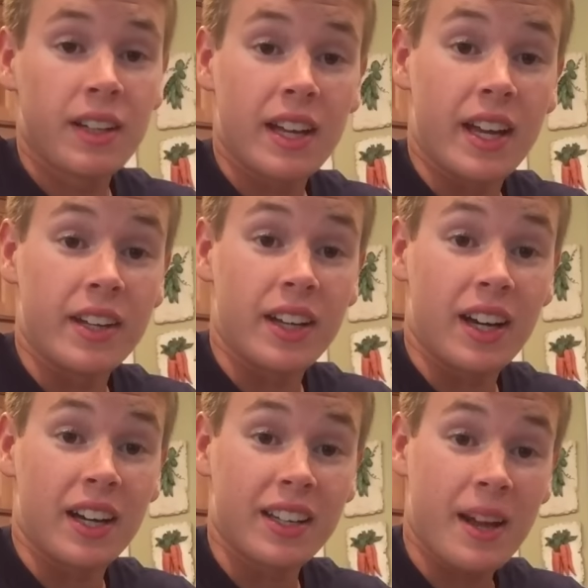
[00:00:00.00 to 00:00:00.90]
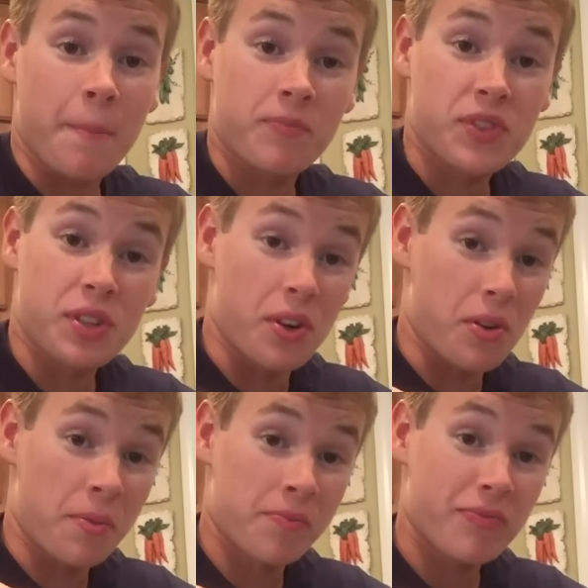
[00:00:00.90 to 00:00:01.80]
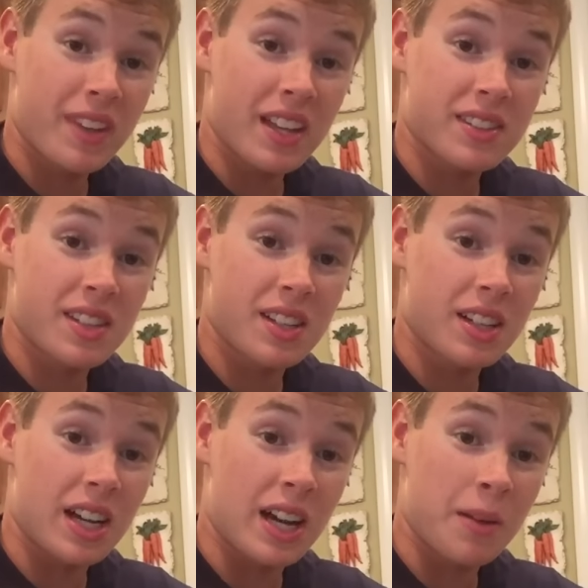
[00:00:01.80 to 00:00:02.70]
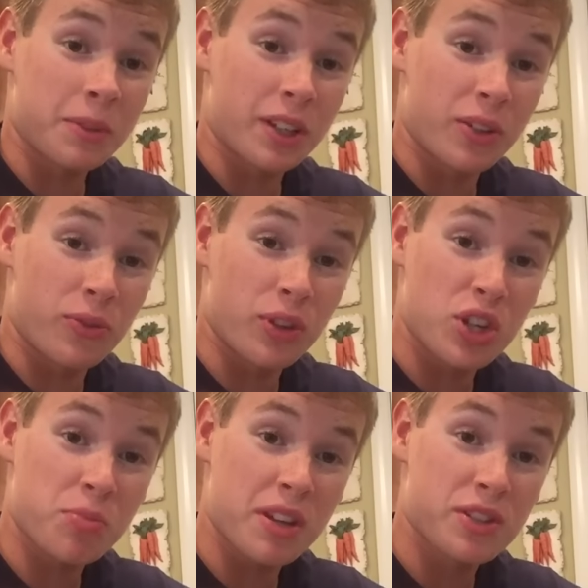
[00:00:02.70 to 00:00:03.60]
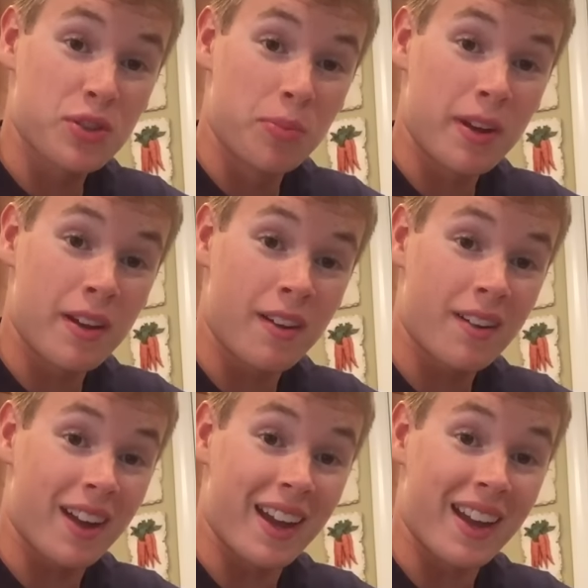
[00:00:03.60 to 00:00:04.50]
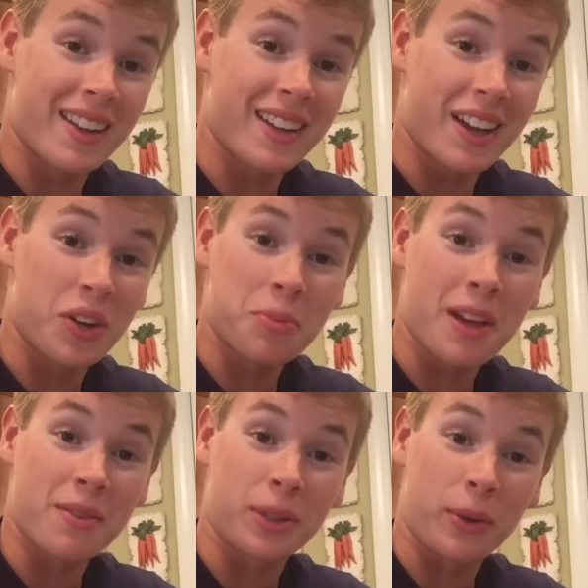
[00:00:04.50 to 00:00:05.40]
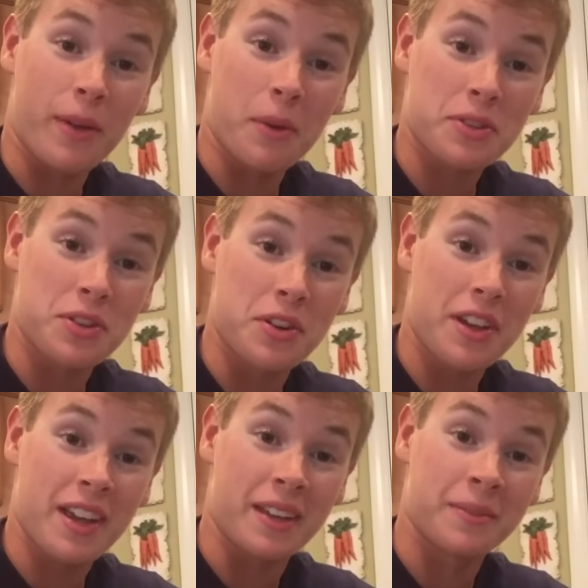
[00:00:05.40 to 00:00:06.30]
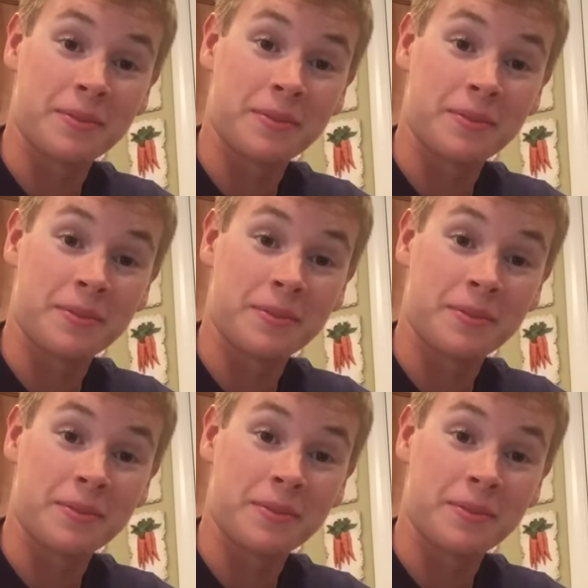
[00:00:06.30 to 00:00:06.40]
And yeah, so that's it. I'm gonna finish my soup here, and I hope you have a great rest of your day.